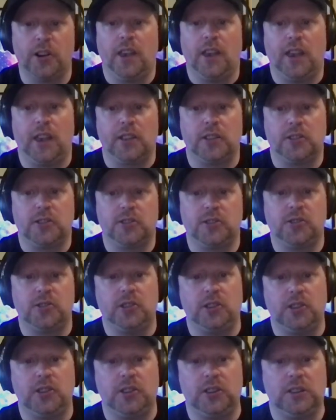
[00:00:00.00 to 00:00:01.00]
and
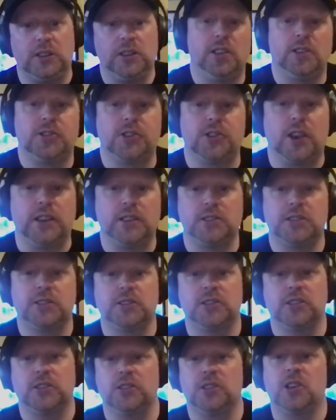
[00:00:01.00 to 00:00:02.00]
she cites
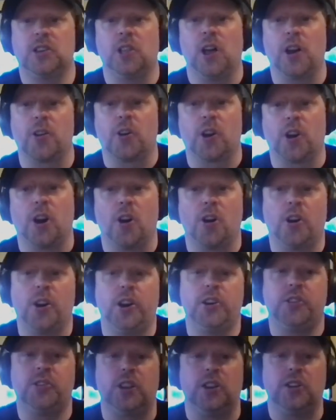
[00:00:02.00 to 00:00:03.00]
Clockwork
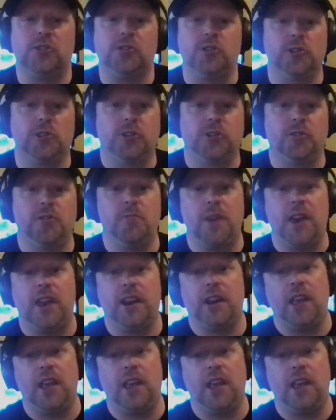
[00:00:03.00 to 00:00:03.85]
Orange and Children of Men